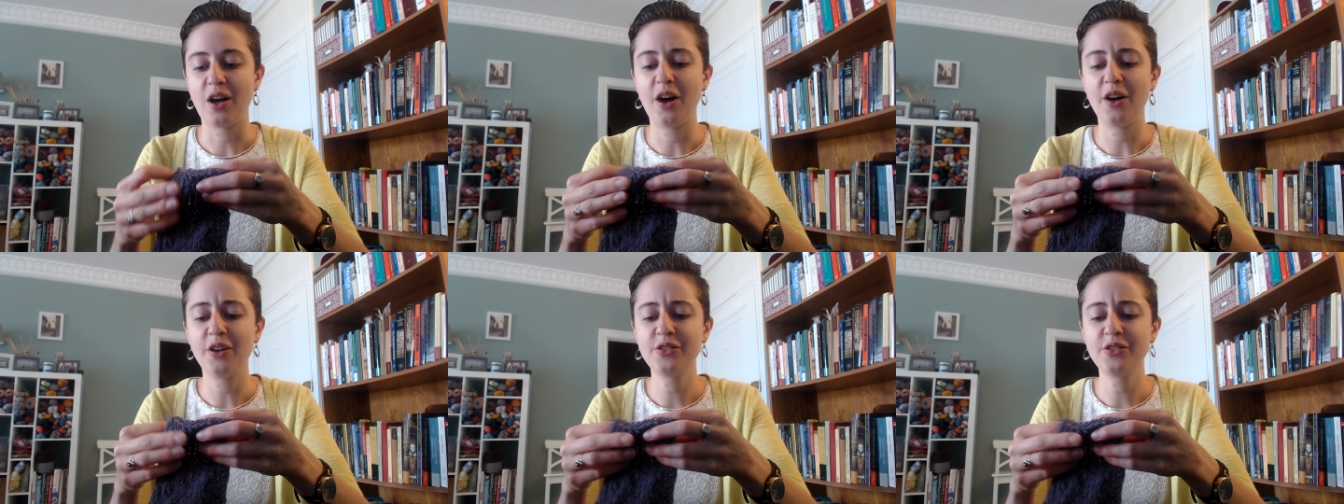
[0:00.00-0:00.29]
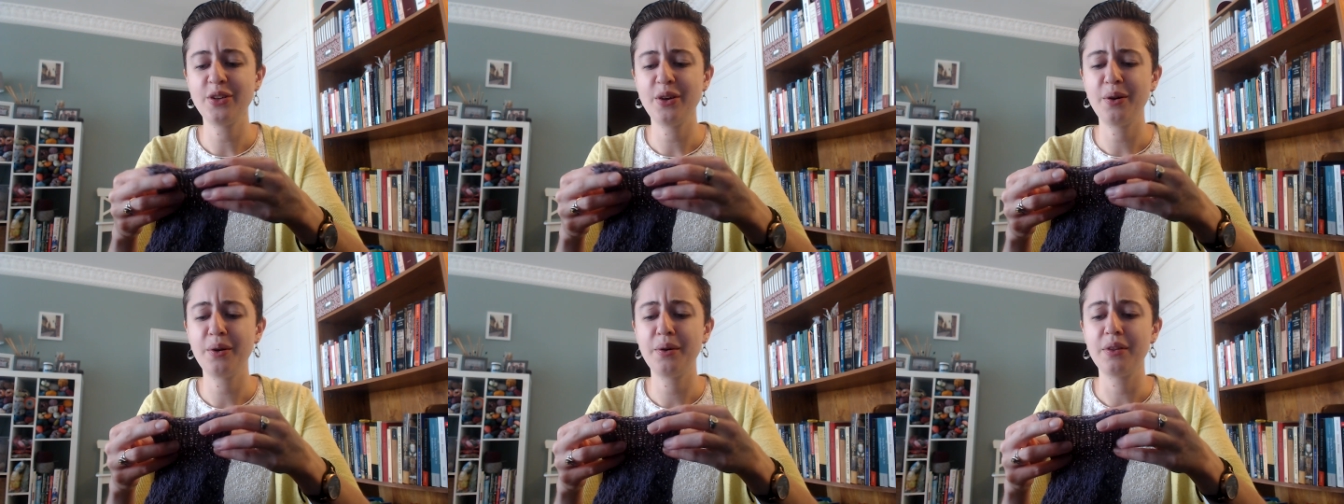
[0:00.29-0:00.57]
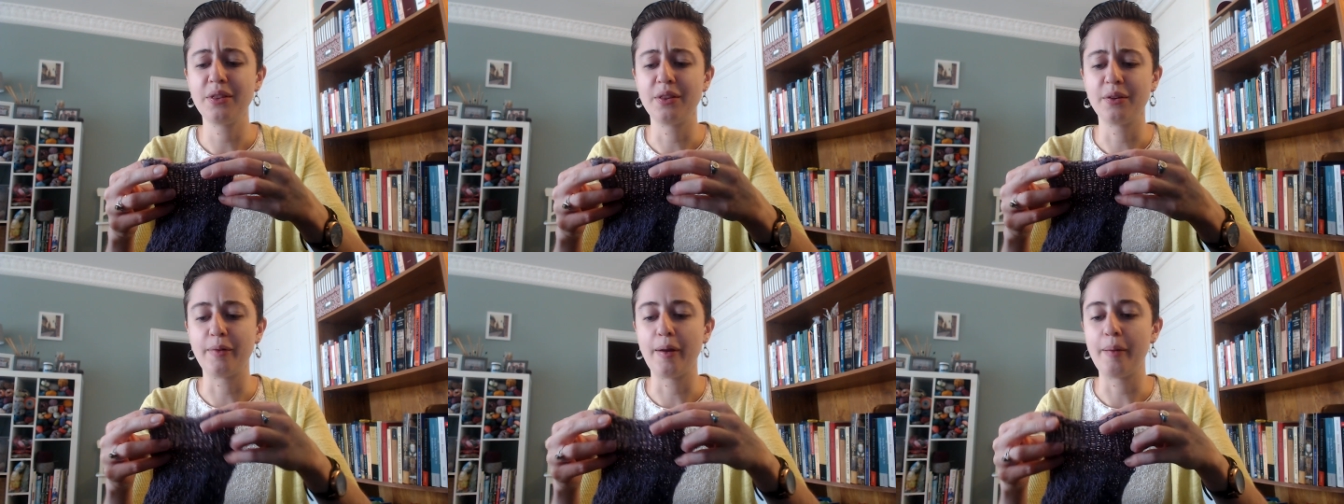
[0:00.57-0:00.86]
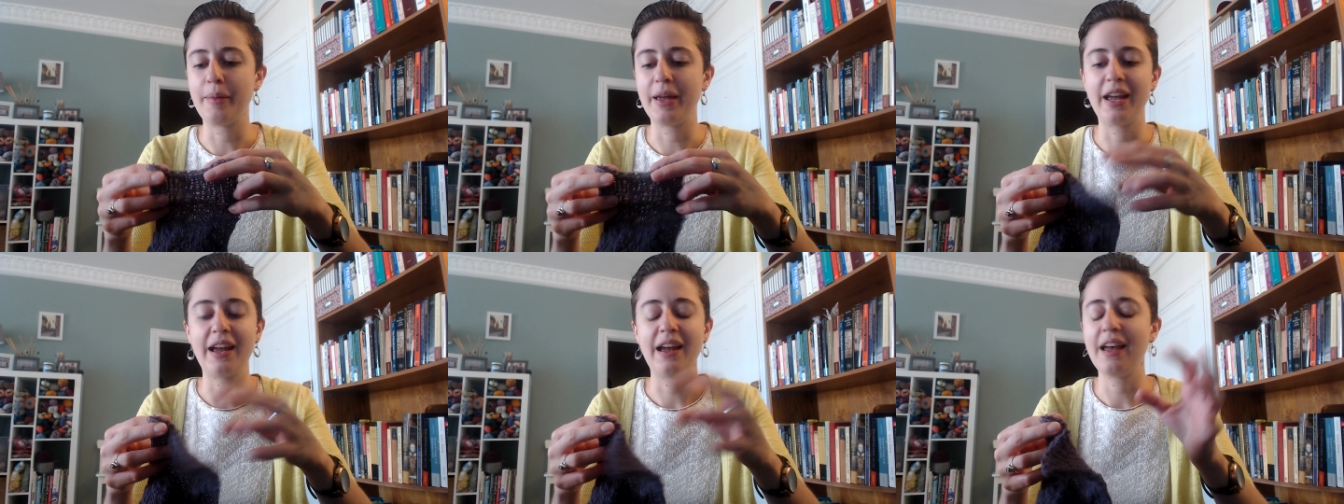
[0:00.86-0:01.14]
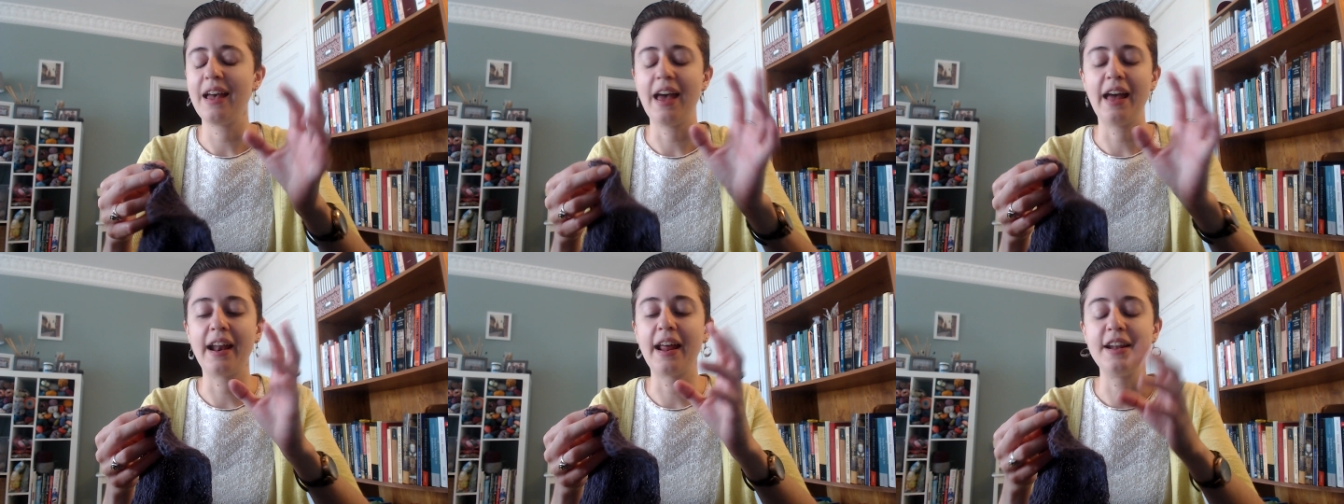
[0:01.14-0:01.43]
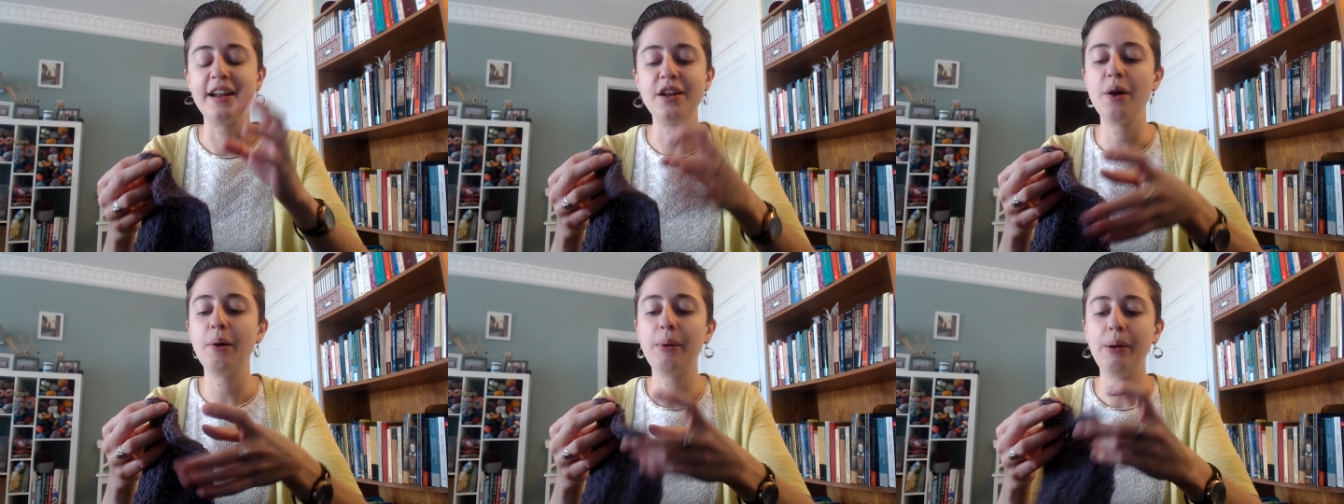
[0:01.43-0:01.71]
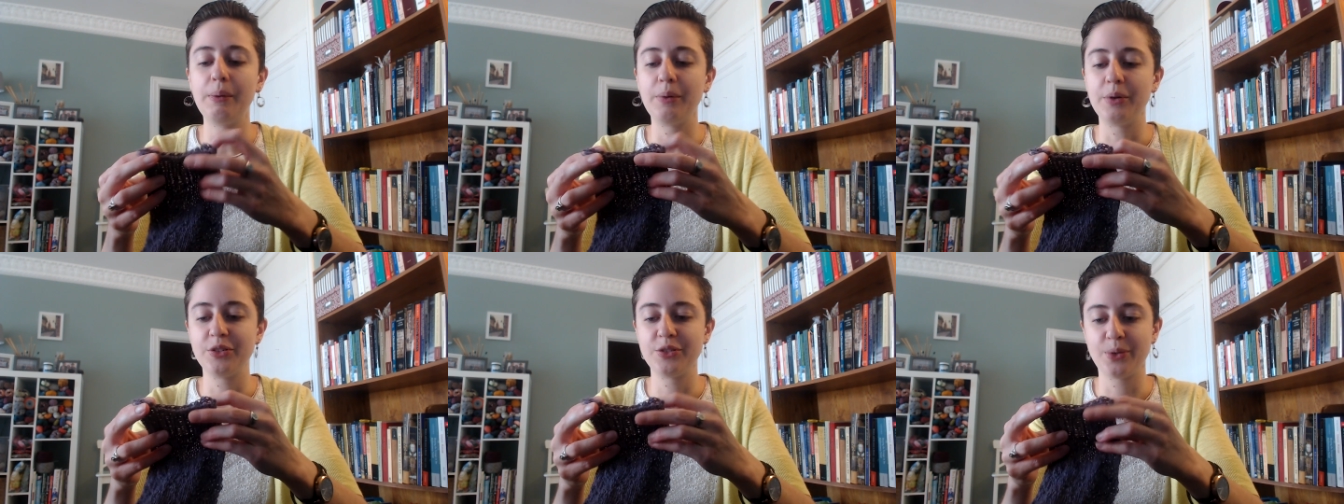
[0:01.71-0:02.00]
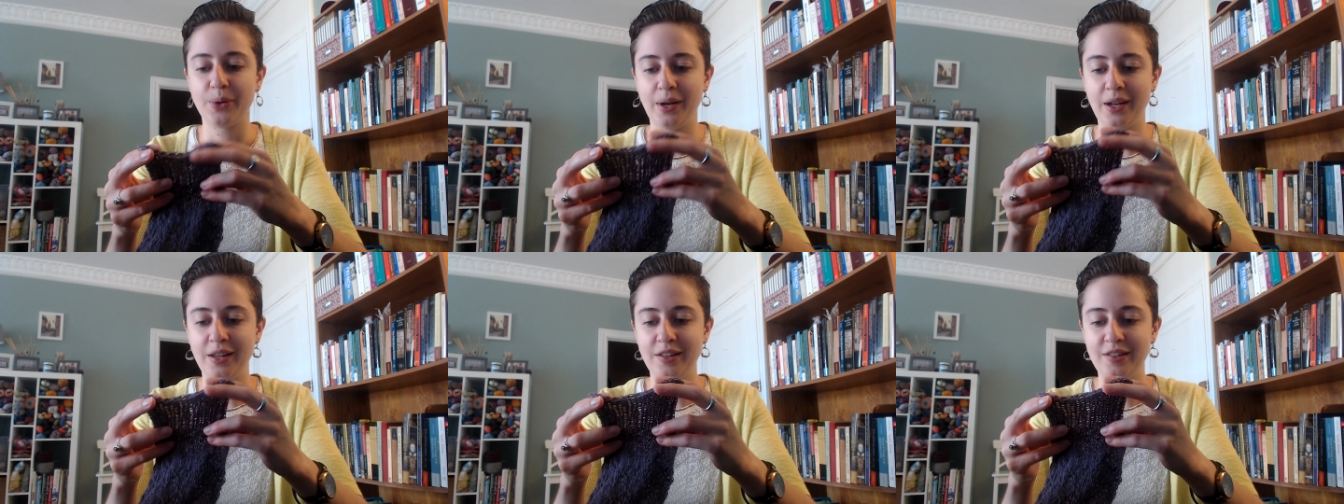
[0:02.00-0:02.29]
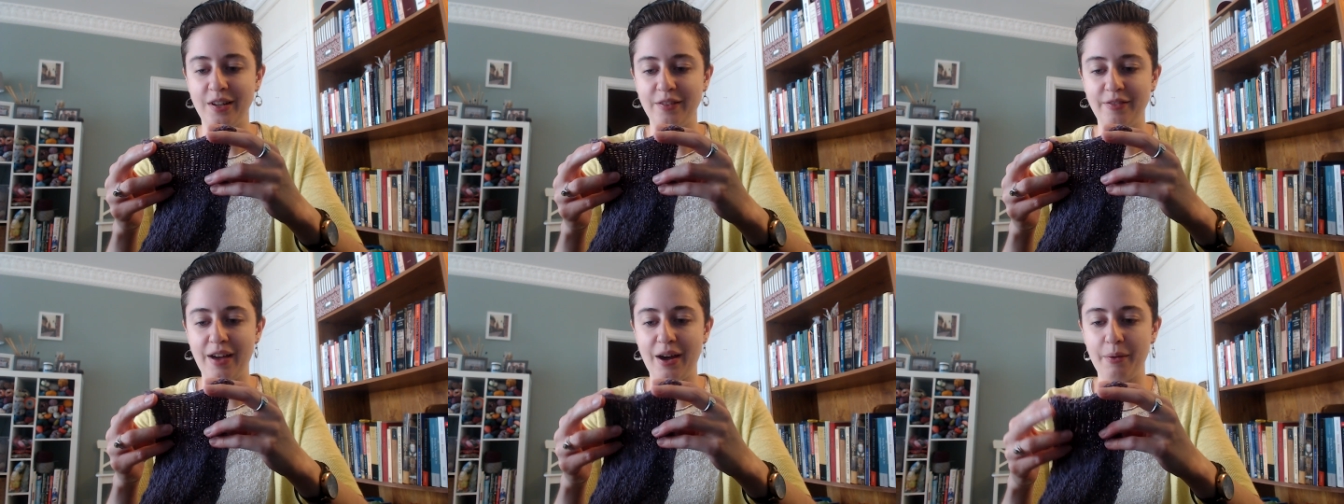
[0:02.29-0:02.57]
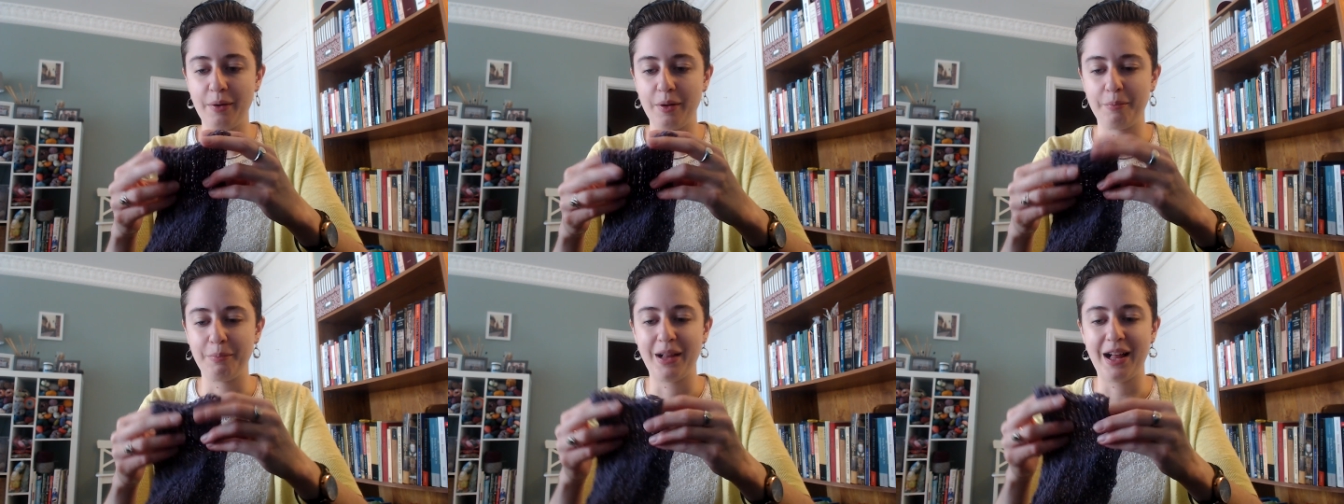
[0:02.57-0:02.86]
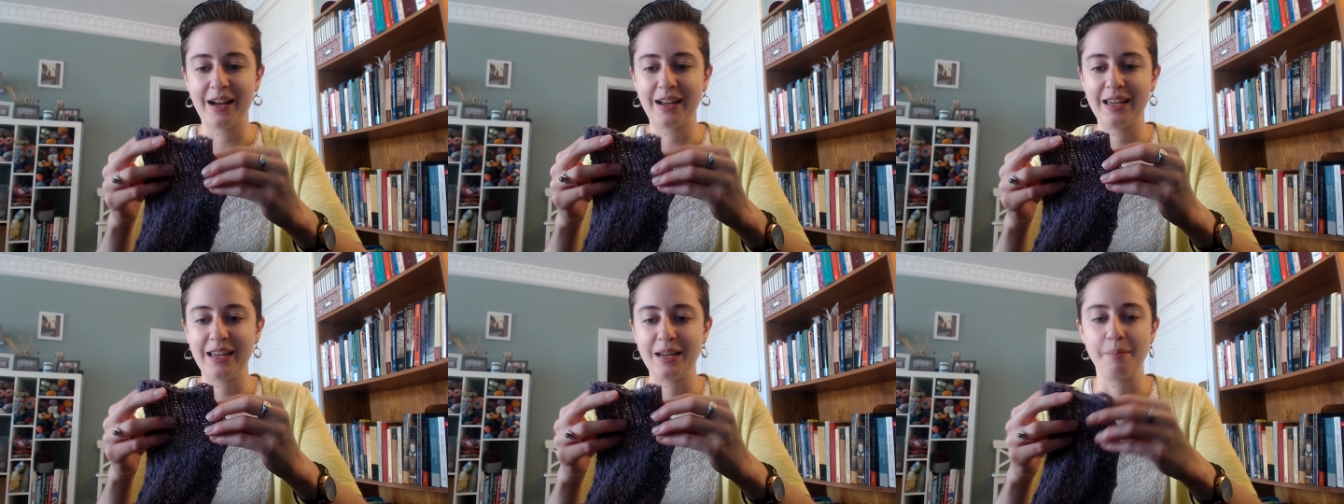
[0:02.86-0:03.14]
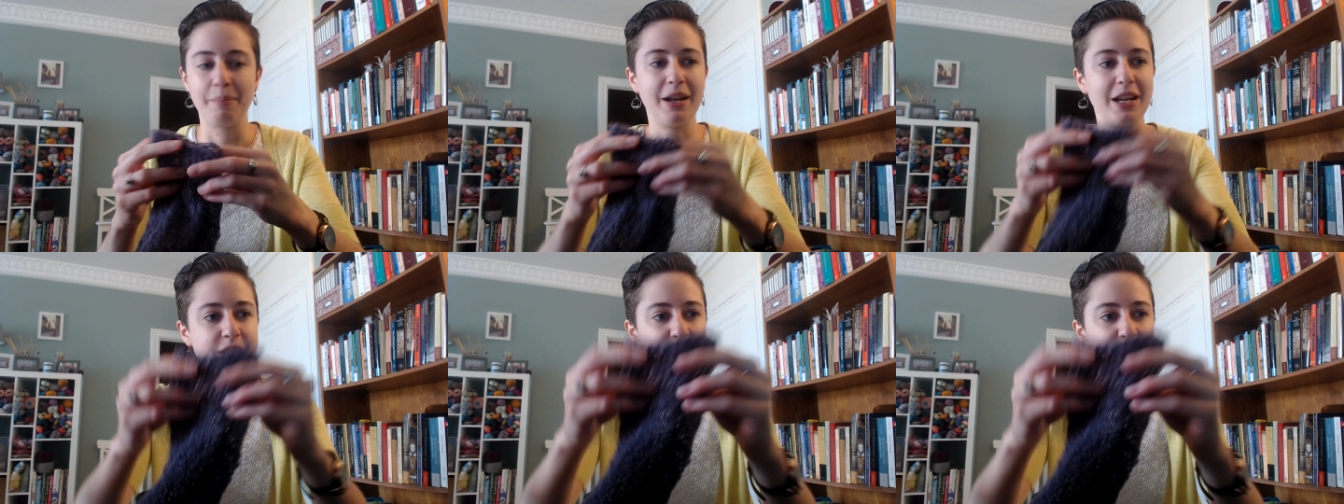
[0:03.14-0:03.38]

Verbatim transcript: Also, the ribbing, and I know it will sort itself out with blocking, but it